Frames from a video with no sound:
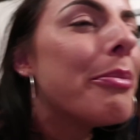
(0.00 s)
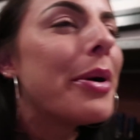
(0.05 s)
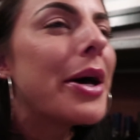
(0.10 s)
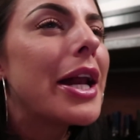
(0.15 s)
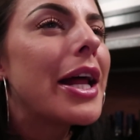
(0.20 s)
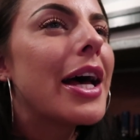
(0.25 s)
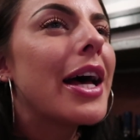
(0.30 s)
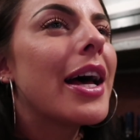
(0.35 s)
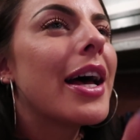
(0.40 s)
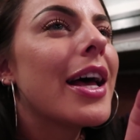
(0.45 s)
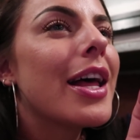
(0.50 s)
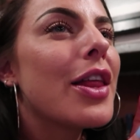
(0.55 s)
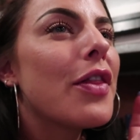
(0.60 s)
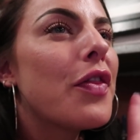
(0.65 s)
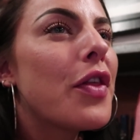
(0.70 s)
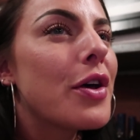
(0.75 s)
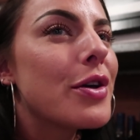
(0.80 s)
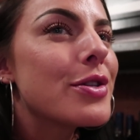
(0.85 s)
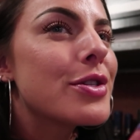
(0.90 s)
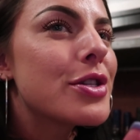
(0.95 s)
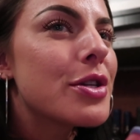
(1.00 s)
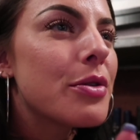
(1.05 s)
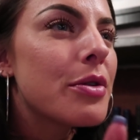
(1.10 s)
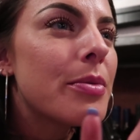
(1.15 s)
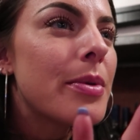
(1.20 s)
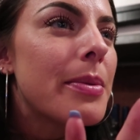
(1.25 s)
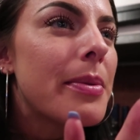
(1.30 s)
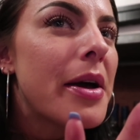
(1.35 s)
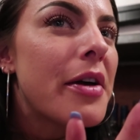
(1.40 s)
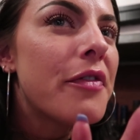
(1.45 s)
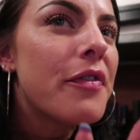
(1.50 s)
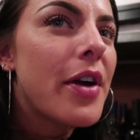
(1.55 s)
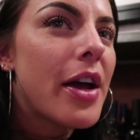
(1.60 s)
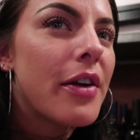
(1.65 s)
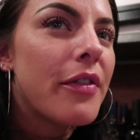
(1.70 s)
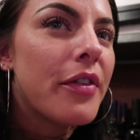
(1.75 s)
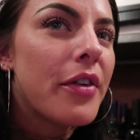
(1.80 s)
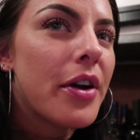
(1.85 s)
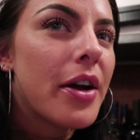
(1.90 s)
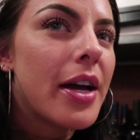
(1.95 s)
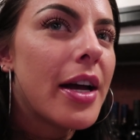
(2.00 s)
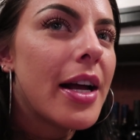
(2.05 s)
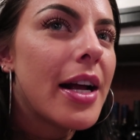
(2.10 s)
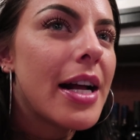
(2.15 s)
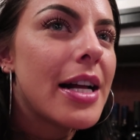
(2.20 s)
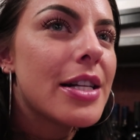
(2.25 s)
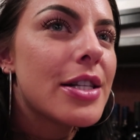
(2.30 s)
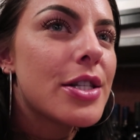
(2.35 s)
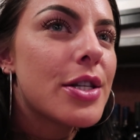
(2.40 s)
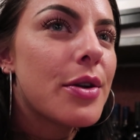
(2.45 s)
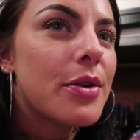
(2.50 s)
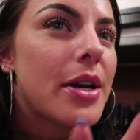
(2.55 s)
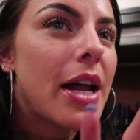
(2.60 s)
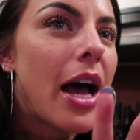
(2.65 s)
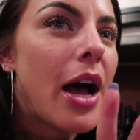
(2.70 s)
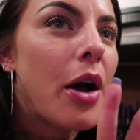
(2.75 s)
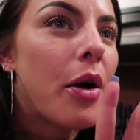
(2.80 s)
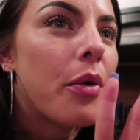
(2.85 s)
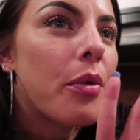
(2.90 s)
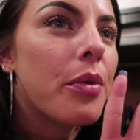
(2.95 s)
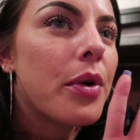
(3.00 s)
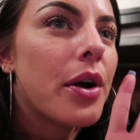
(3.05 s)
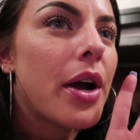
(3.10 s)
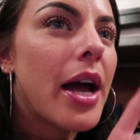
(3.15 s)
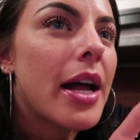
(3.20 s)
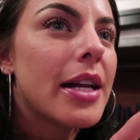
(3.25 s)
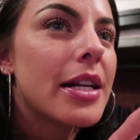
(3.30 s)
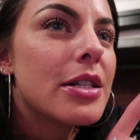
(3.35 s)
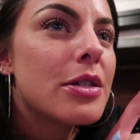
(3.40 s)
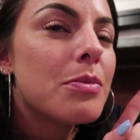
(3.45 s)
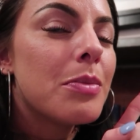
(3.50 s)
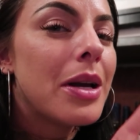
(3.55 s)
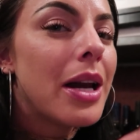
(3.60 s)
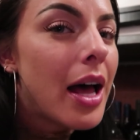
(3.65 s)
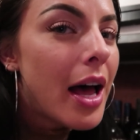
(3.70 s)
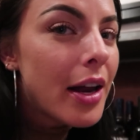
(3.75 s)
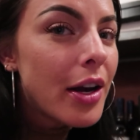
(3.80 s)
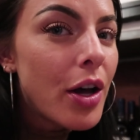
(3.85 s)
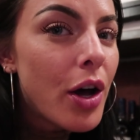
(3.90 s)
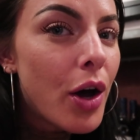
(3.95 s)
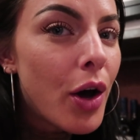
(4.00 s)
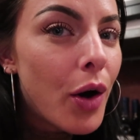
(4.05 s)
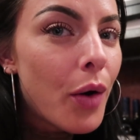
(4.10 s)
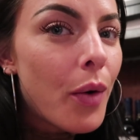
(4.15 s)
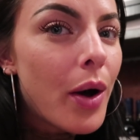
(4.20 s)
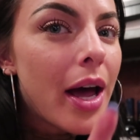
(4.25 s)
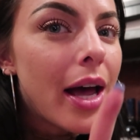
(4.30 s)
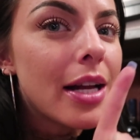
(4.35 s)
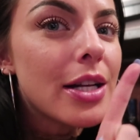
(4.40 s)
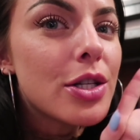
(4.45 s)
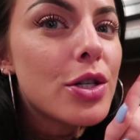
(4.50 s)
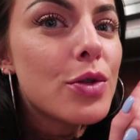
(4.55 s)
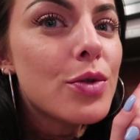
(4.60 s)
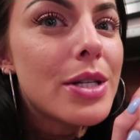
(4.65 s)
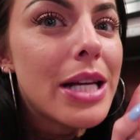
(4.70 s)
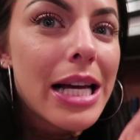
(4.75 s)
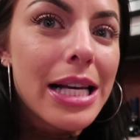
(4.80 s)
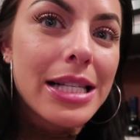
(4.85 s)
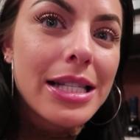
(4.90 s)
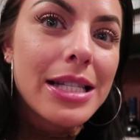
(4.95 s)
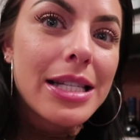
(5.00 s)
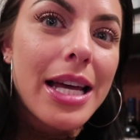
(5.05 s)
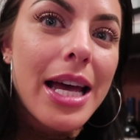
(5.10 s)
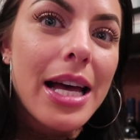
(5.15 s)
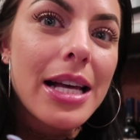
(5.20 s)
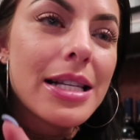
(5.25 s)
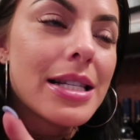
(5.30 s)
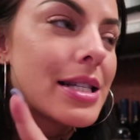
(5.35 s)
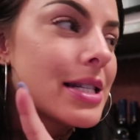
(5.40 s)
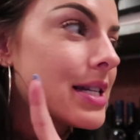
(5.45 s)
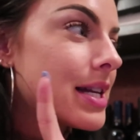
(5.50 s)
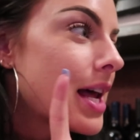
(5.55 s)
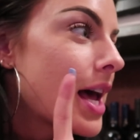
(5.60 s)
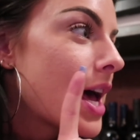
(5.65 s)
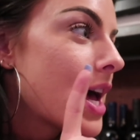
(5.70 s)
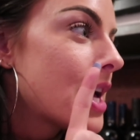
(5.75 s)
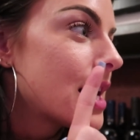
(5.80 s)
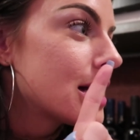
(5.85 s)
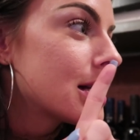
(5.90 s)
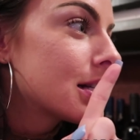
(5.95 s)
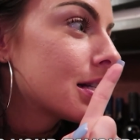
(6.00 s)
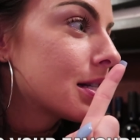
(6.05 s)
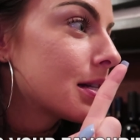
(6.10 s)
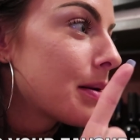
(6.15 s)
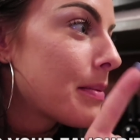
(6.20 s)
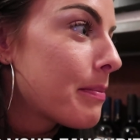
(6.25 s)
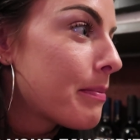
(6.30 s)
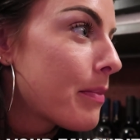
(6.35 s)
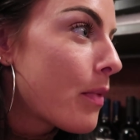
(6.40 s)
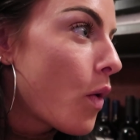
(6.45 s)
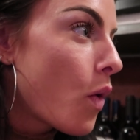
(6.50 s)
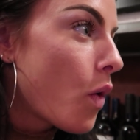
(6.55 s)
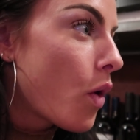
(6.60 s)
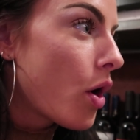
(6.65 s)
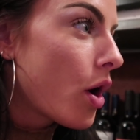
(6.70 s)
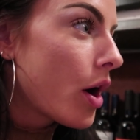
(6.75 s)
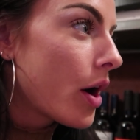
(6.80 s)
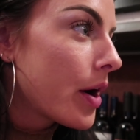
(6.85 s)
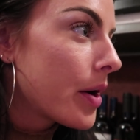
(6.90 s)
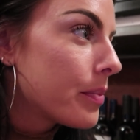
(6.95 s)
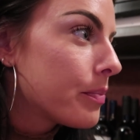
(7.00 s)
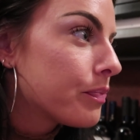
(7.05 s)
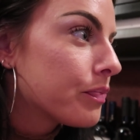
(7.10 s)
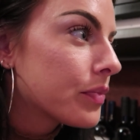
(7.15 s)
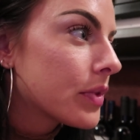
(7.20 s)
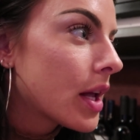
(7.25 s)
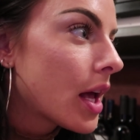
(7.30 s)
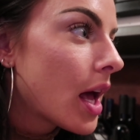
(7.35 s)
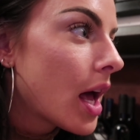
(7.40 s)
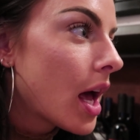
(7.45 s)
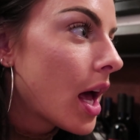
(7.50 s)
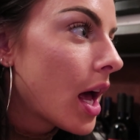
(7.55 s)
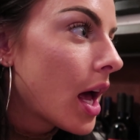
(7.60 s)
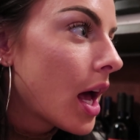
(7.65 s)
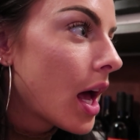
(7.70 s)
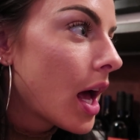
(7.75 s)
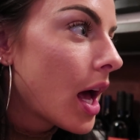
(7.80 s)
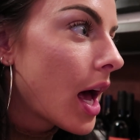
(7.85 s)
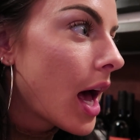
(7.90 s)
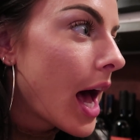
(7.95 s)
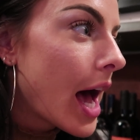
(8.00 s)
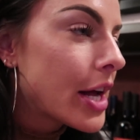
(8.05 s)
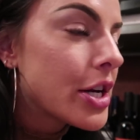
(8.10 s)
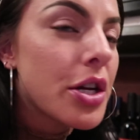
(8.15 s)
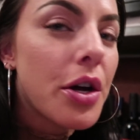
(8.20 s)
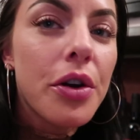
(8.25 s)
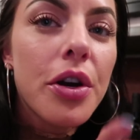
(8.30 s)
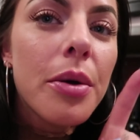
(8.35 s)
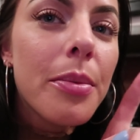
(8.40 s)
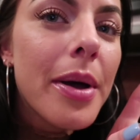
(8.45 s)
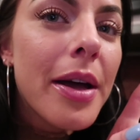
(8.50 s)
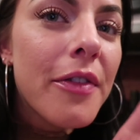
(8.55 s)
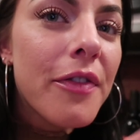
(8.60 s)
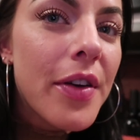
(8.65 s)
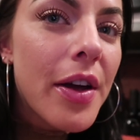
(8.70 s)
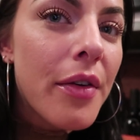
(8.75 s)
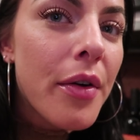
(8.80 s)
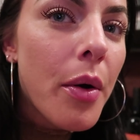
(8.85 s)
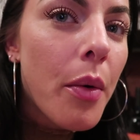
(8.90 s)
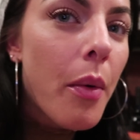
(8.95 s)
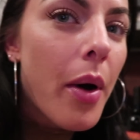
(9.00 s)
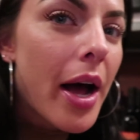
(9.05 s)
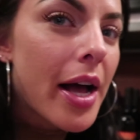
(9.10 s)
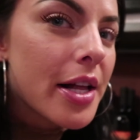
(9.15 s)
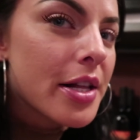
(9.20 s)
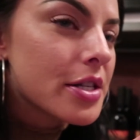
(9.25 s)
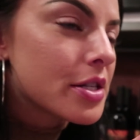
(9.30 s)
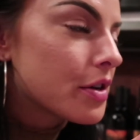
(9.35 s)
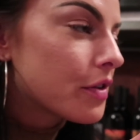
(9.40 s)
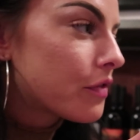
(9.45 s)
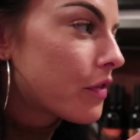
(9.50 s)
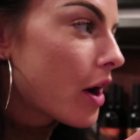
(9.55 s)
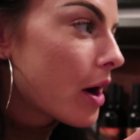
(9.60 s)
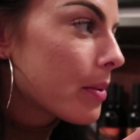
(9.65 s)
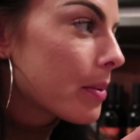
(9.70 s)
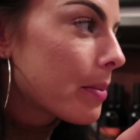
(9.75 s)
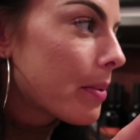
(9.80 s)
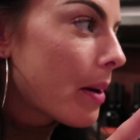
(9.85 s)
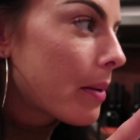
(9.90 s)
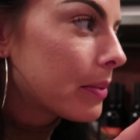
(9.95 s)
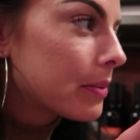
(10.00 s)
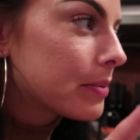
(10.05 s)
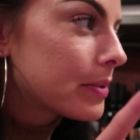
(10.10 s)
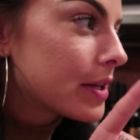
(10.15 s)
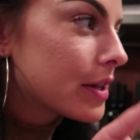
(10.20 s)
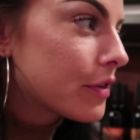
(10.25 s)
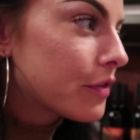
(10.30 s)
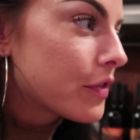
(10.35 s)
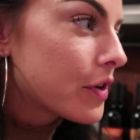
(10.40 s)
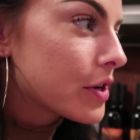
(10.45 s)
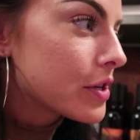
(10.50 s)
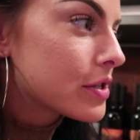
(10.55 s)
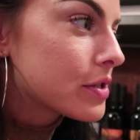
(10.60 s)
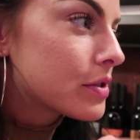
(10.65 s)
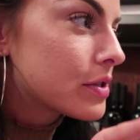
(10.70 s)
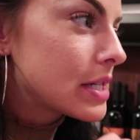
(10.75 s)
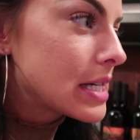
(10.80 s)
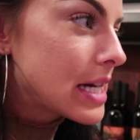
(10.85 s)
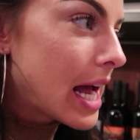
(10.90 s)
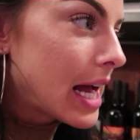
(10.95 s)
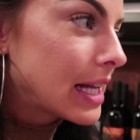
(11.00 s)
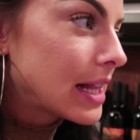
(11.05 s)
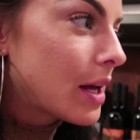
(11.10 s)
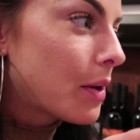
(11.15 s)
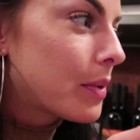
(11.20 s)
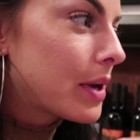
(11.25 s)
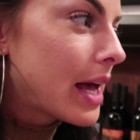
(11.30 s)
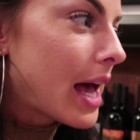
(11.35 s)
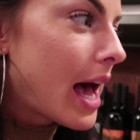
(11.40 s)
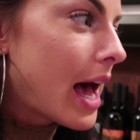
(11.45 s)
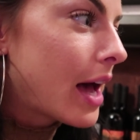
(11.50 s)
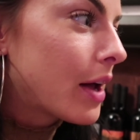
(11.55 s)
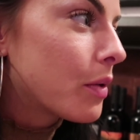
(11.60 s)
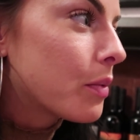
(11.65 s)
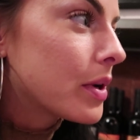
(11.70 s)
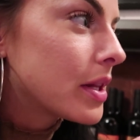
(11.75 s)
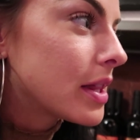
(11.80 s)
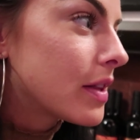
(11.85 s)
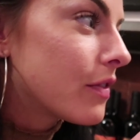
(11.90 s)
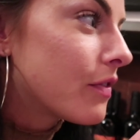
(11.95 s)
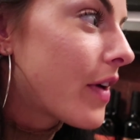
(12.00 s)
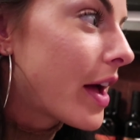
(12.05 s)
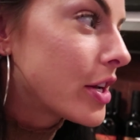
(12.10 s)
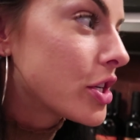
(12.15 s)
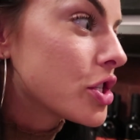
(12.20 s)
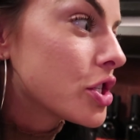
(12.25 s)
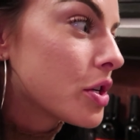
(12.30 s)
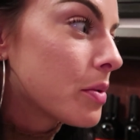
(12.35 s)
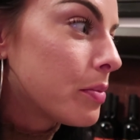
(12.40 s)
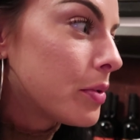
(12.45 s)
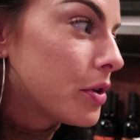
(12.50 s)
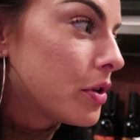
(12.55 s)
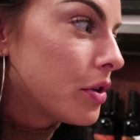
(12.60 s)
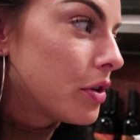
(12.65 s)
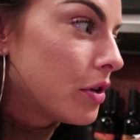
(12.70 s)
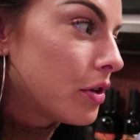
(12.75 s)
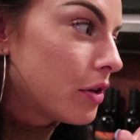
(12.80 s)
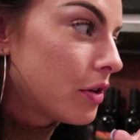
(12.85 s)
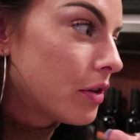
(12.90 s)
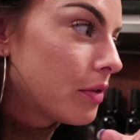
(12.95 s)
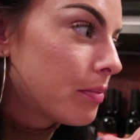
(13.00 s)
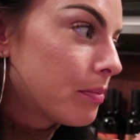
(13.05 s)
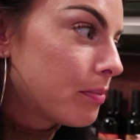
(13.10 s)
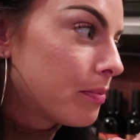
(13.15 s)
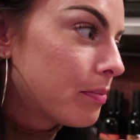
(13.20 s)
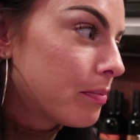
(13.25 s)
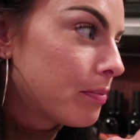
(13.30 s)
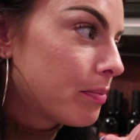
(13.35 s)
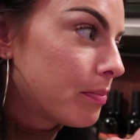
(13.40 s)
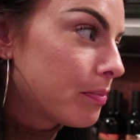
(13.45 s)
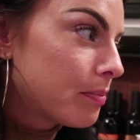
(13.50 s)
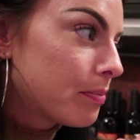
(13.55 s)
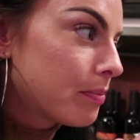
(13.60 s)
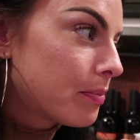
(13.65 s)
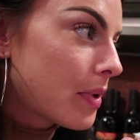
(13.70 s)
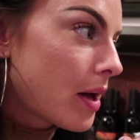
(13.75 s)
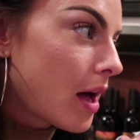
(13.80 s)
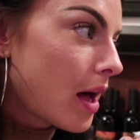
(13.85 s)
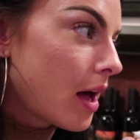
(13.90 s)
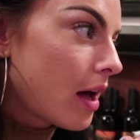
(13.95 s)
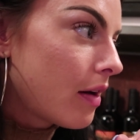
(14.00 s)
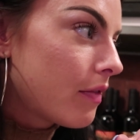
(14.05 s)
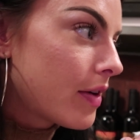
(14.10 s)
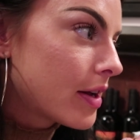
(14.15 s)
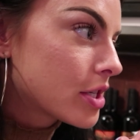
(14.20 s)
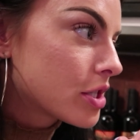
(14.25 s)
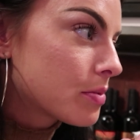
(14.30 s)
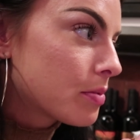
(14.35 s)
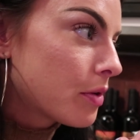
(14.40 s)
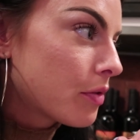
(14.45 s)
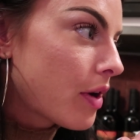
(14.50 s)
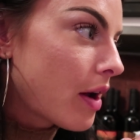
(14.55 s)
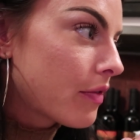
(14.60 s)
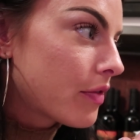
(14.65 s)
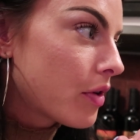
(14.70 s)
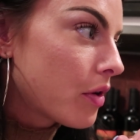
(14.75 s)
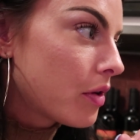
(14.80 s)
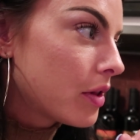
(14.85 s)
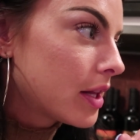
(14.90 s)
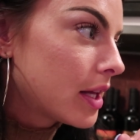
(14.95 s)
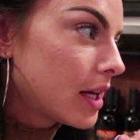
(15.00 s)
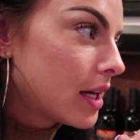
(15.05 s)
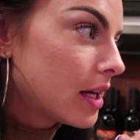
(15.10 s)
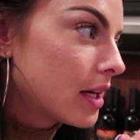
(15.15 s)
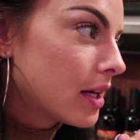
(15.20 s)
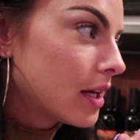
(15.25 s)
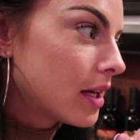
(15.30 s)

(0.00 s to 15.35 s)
But uh, those two would be my favorite. And so now we're headed to Milano to taste test some more. Favorite wine? I don't know my favorite wine so far, but probably the first night that we had with the vegetable uh, vegetable ravioli.